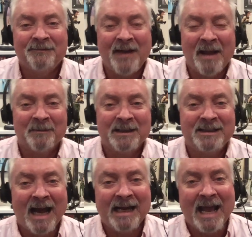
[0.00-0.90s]
family
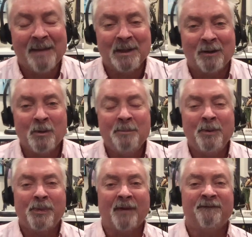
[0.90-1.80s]
dynamic. We
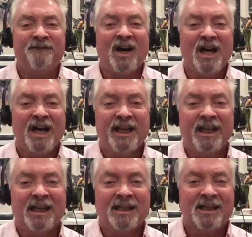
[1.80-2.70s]
put the fun
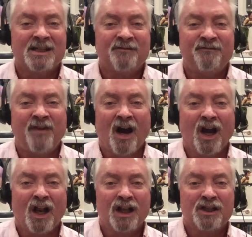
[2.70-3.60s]
in
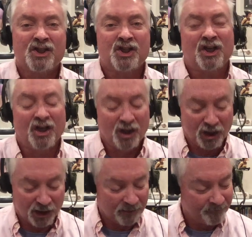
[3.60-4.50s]

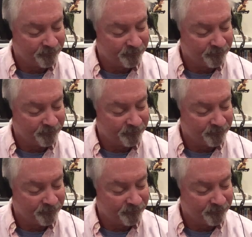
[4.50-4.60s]
dysfunctional.